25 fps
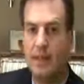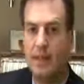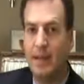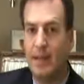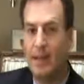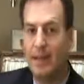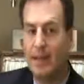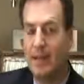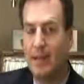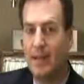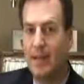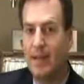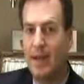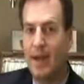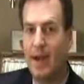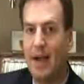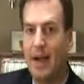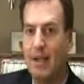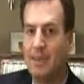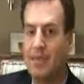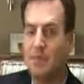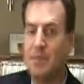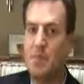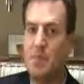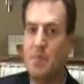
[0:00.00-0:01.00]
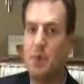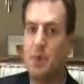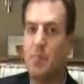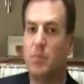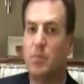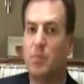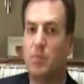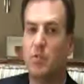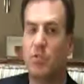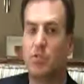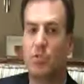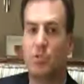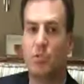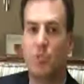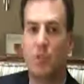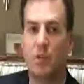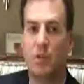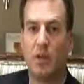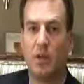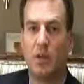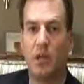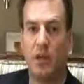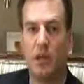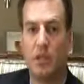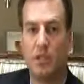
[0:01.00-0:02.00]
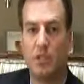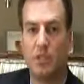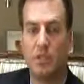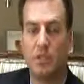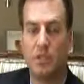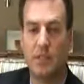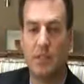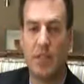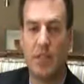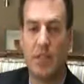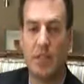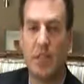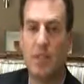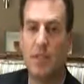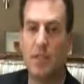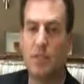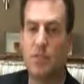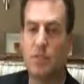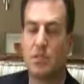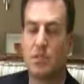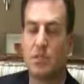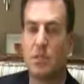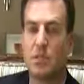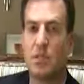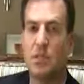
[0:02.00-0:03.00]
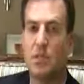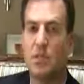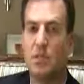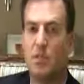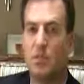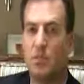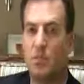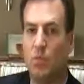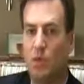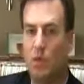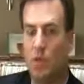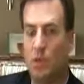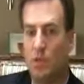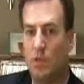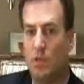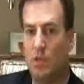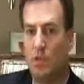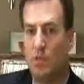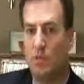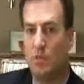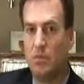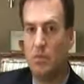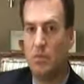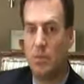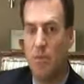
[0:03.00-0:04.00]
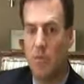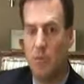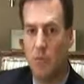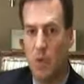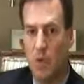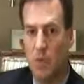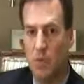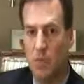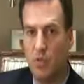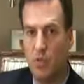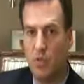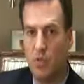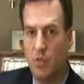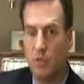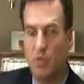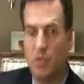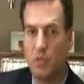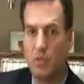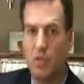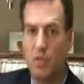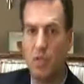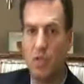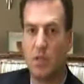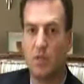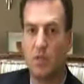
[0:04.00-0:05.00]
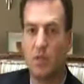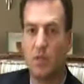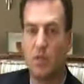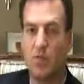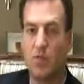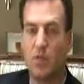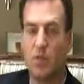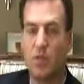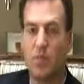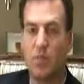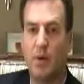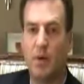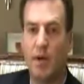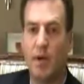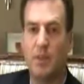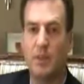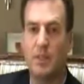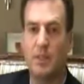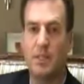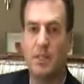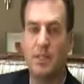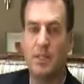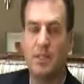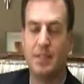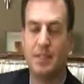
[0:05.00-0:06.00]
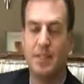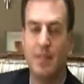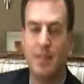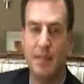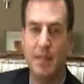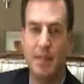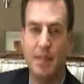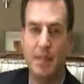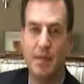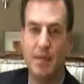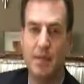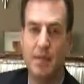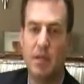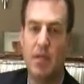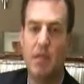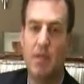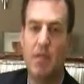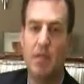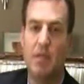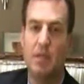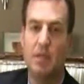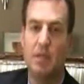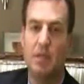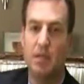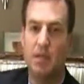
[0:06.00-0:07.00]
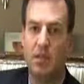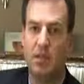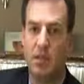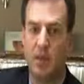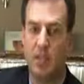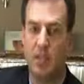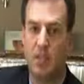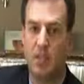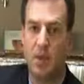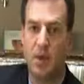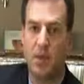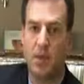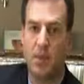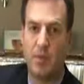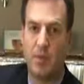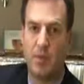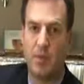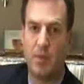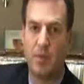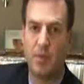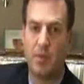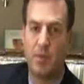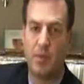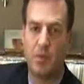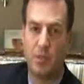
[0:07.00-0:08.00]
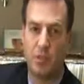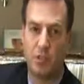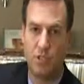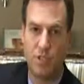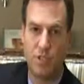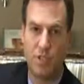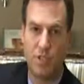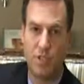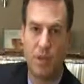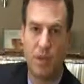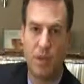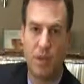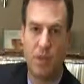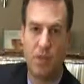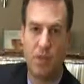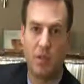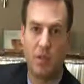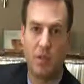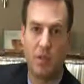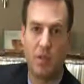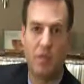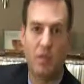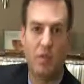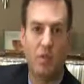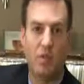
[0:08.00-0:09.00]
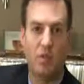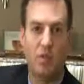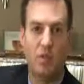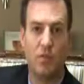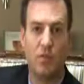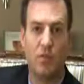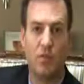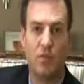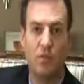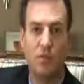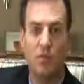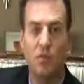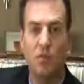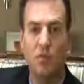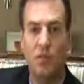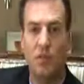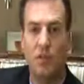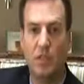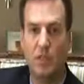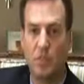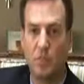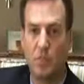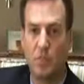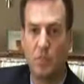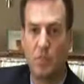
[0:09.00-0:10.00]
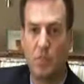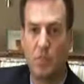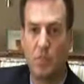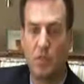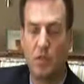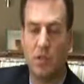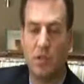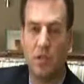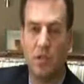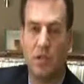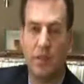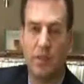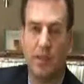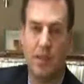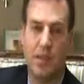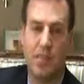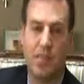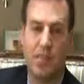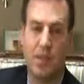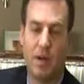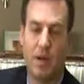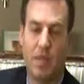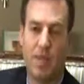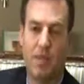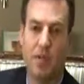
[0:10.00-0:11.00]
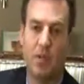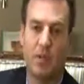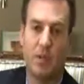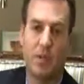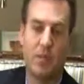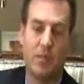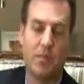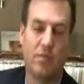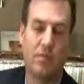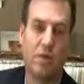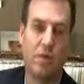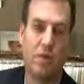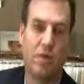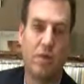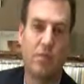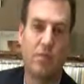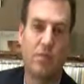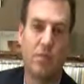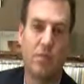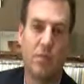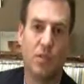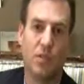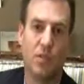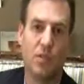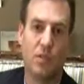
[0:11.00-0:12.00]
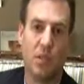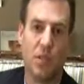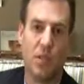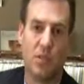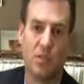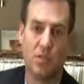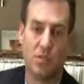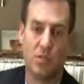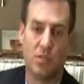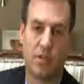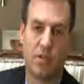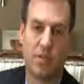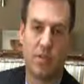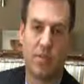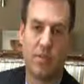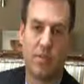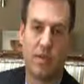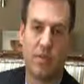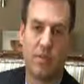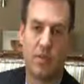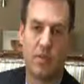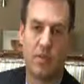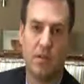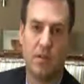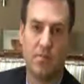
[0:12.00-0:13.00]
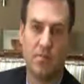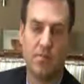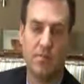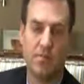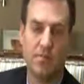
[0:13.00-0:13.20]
Again, I team up with a surgical oncologist in that case, where we both do the sentinel lymph node biopsy as a team. He's primarily or she's primarily involved in removing the tumor, and I'm primarily involved with the reconstructive effort.